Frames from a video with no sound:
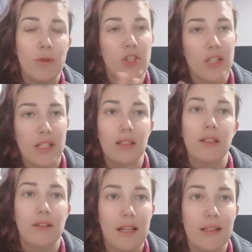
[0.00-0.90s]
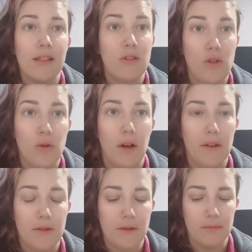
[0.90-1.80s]
which is a little less than
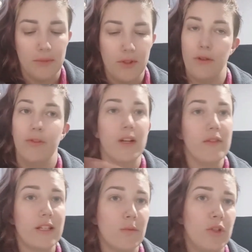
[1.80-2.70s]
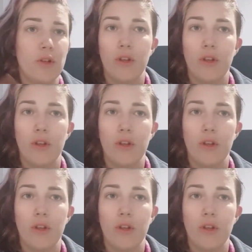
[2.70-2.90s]
$2. So very reasonable. You can